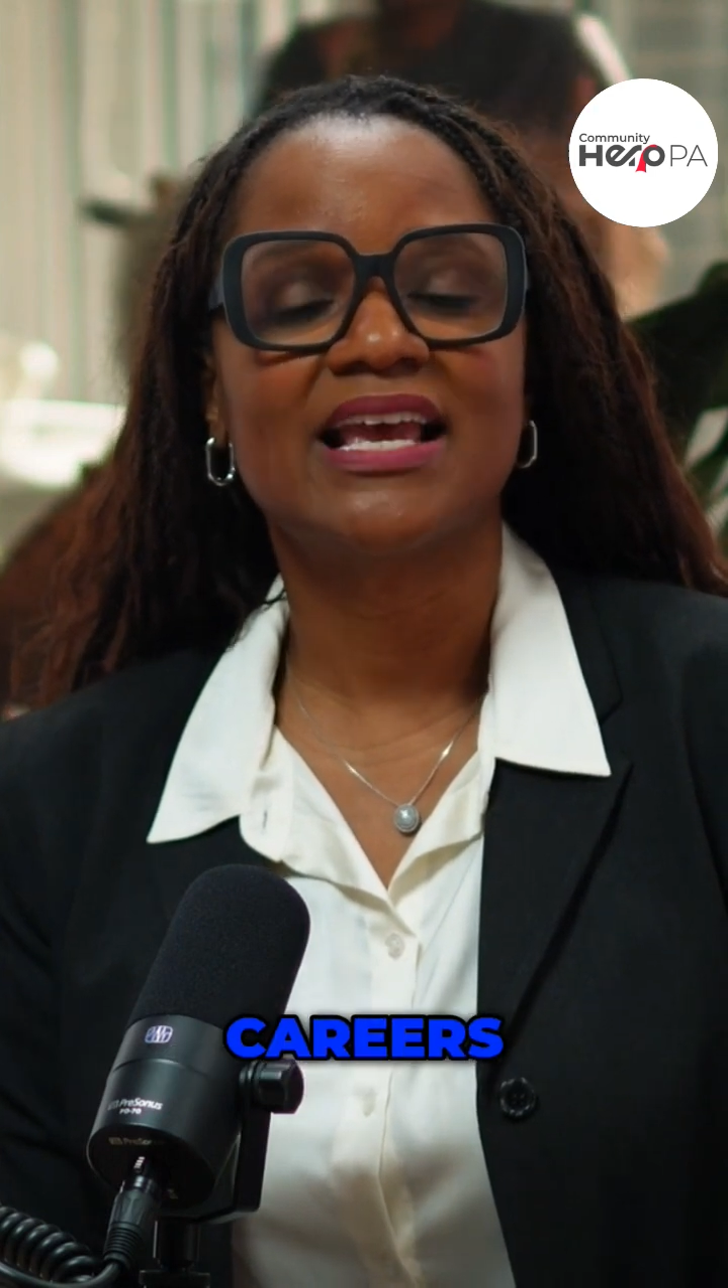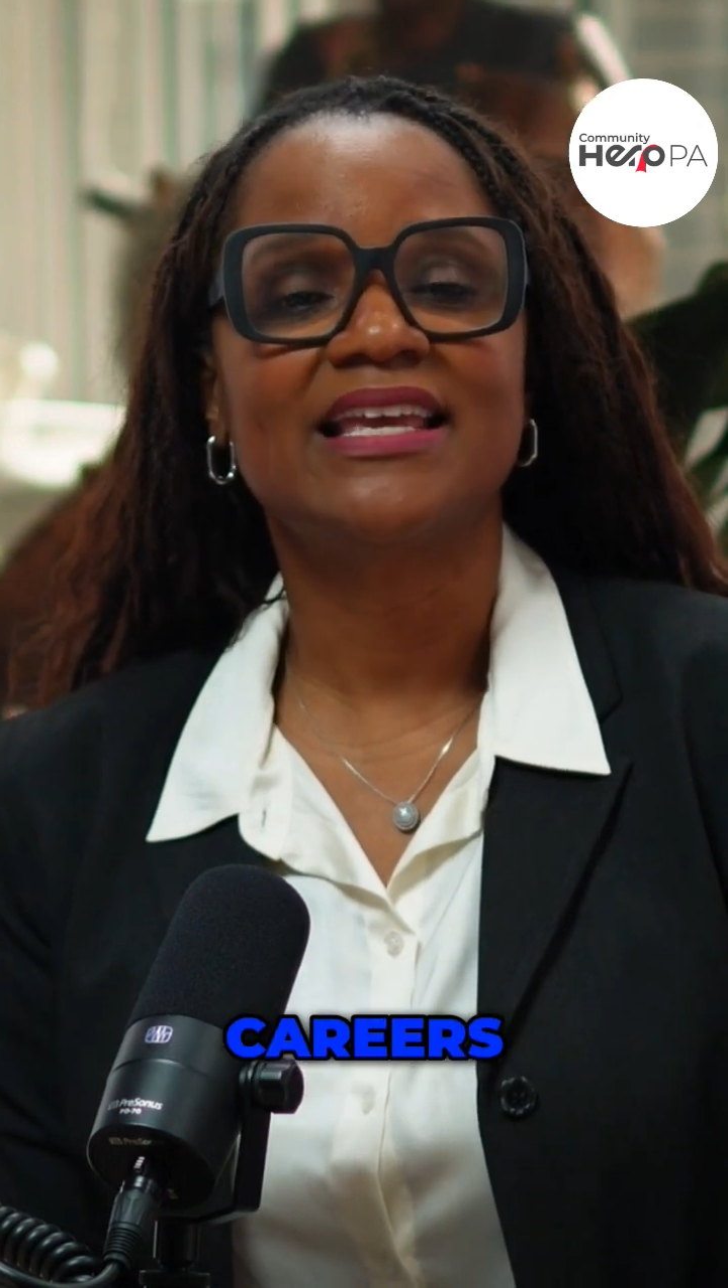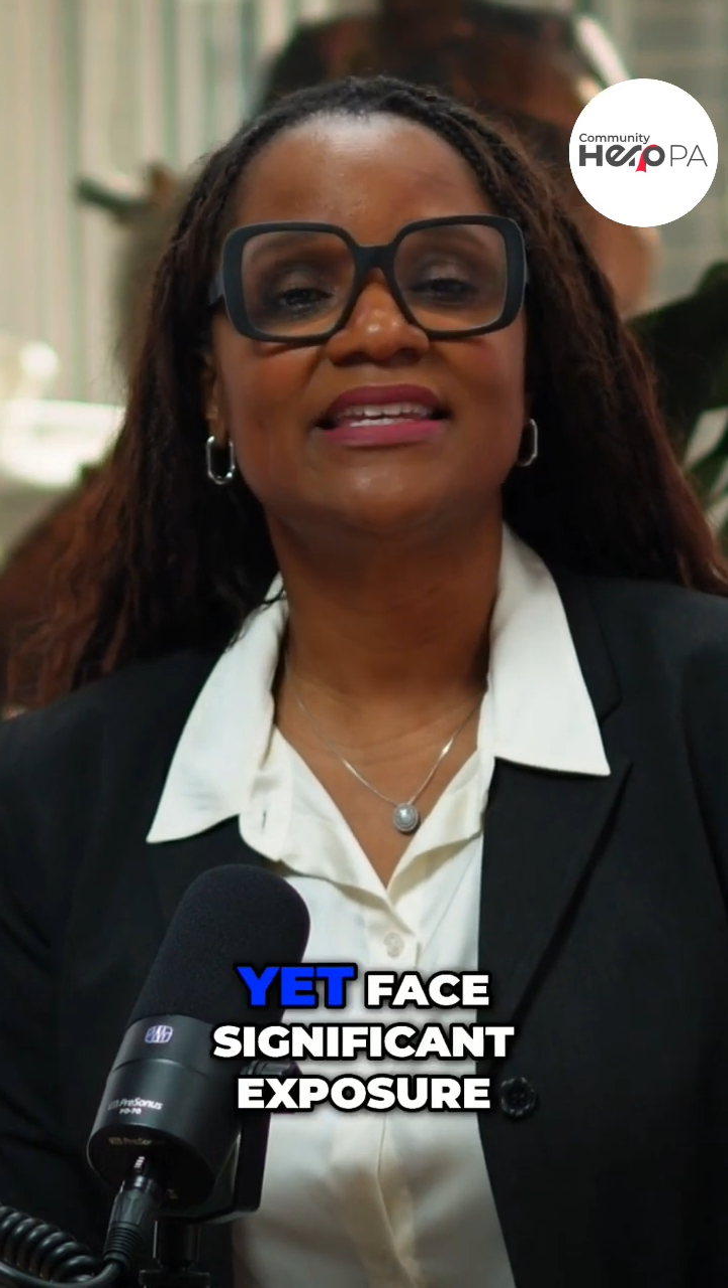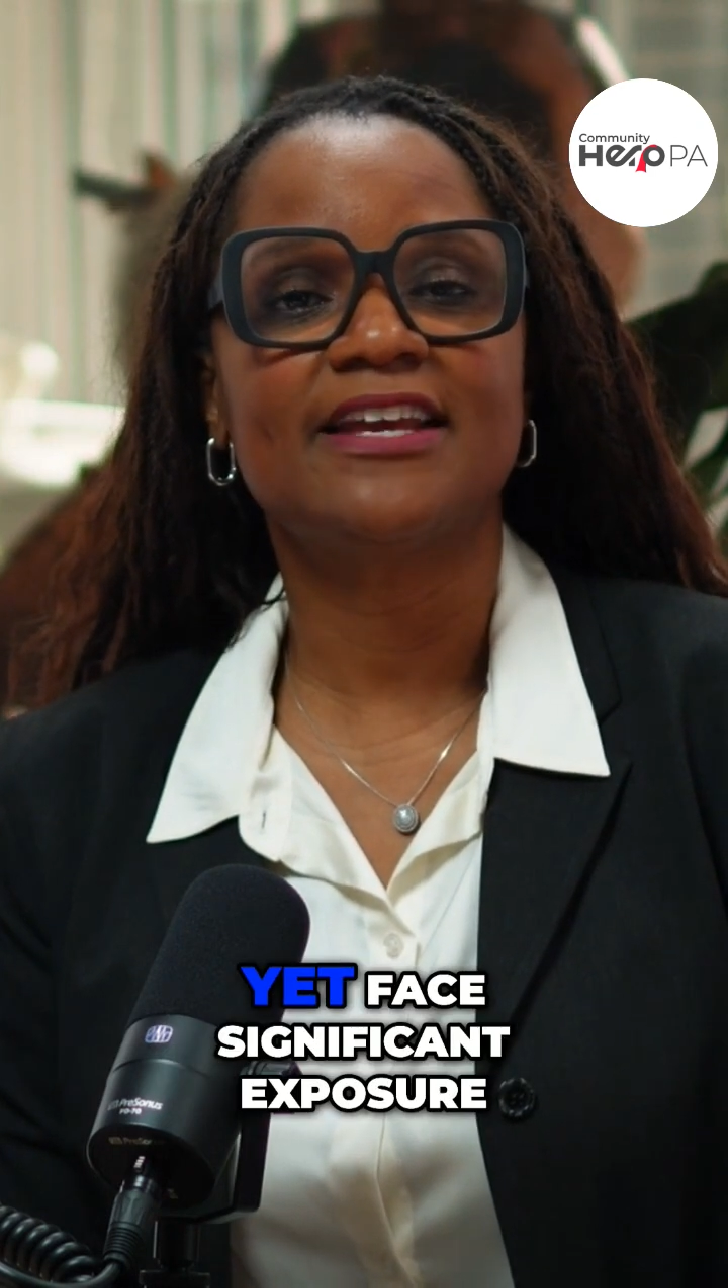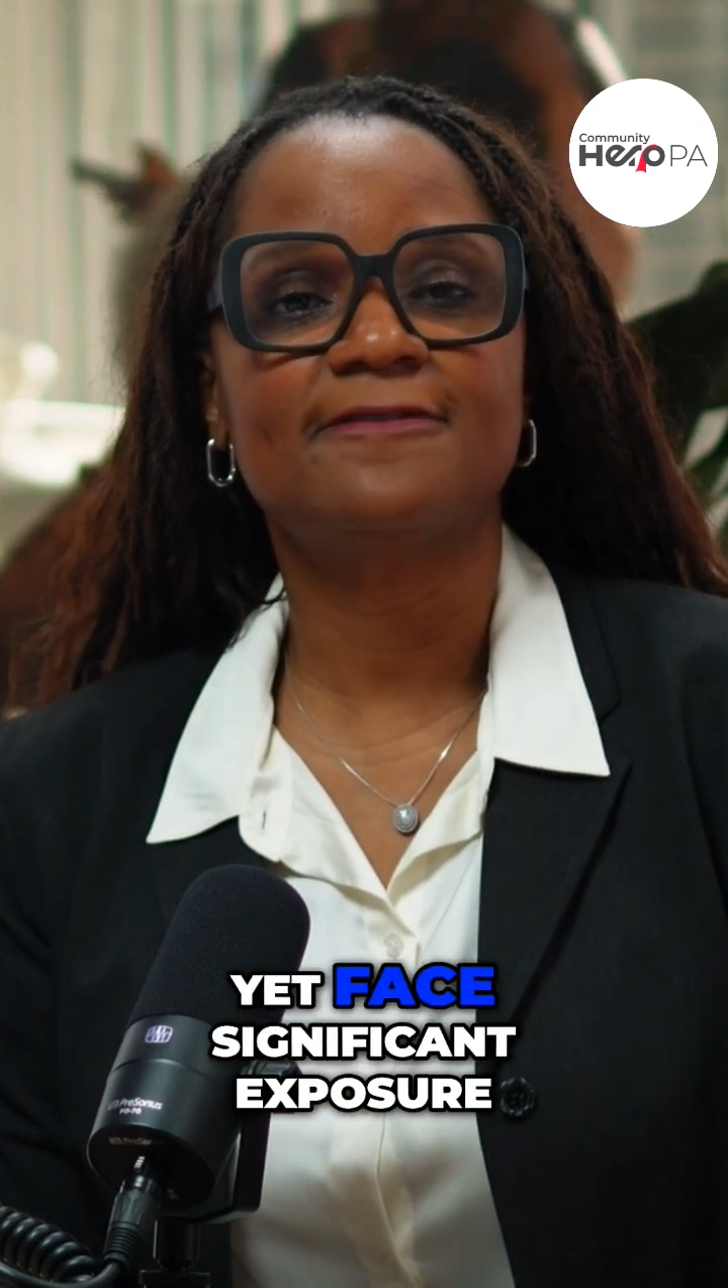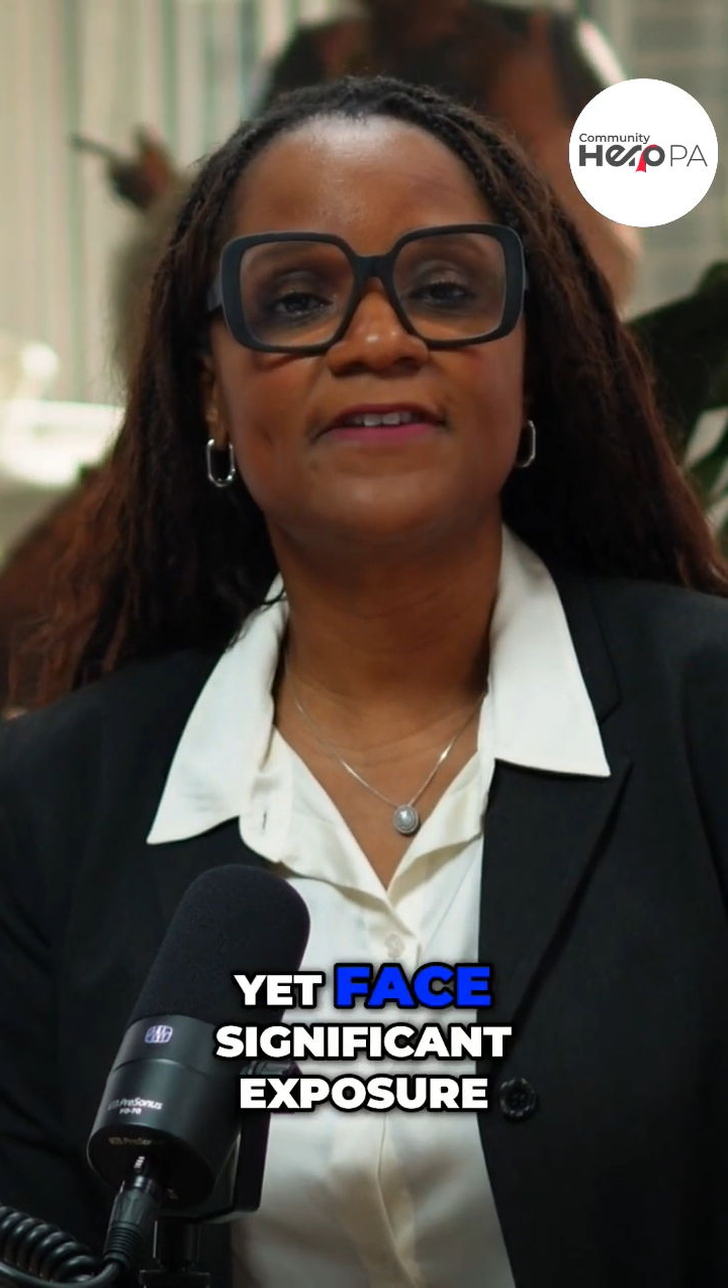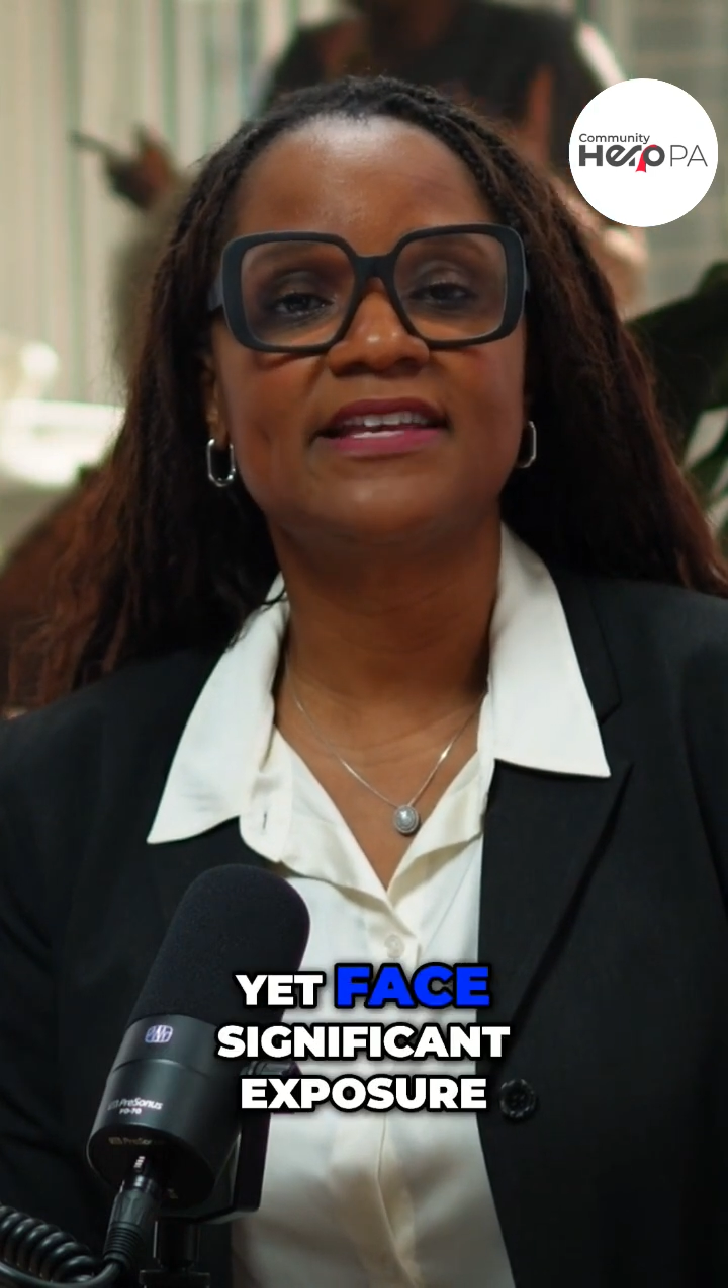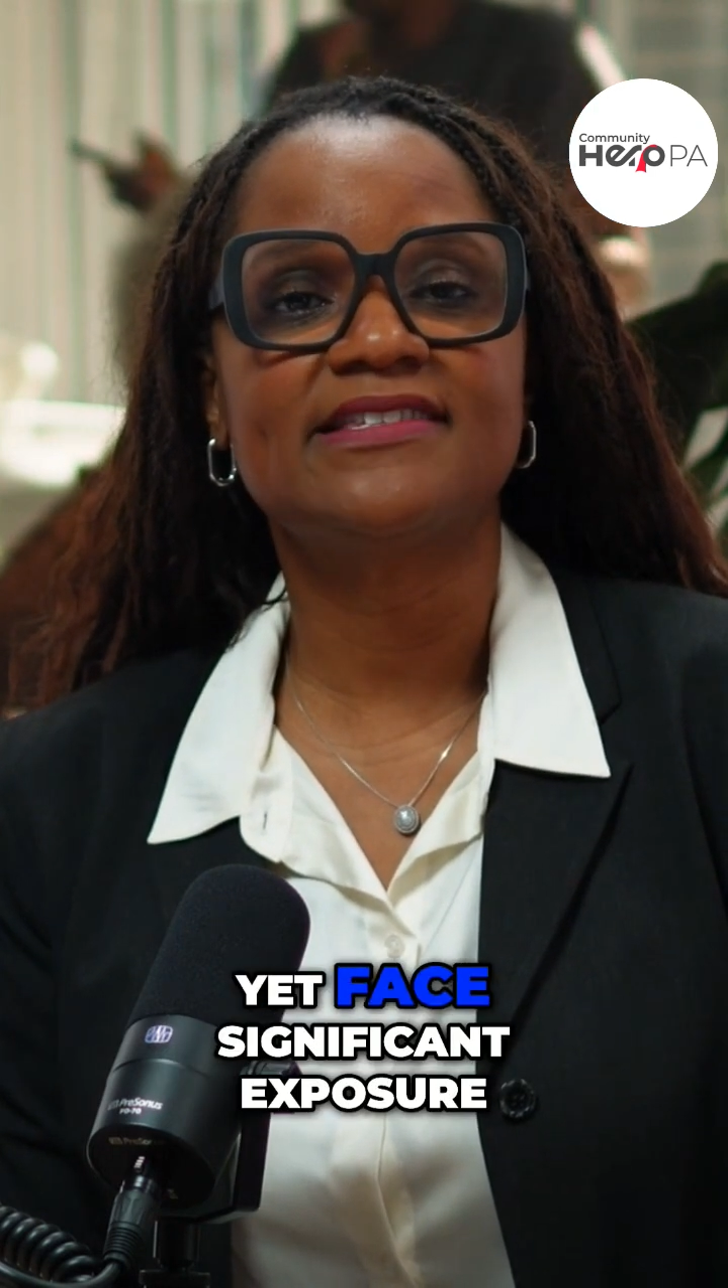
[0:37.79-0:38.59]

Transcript: yet face